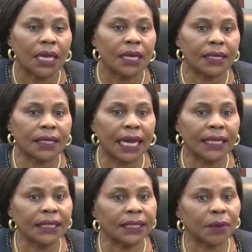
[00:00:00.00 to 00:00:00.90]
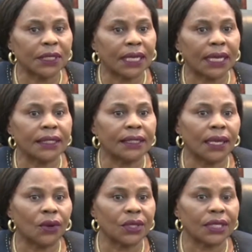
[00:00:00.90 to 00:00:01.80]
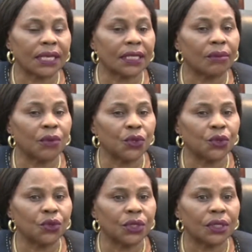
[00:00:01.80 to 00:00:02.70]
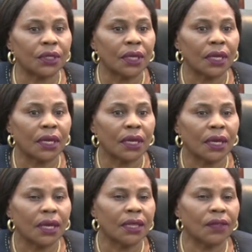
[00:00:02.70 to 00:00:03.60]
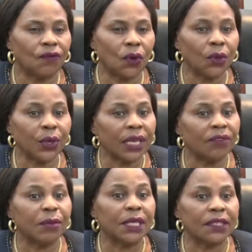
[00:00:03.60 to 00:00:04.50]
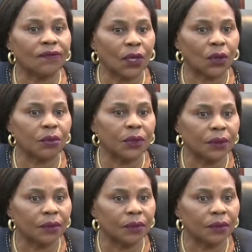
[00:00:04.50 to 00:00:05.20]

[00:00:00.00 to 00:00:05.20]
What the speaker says: Regarding specialized health sector modules, the following have been developed.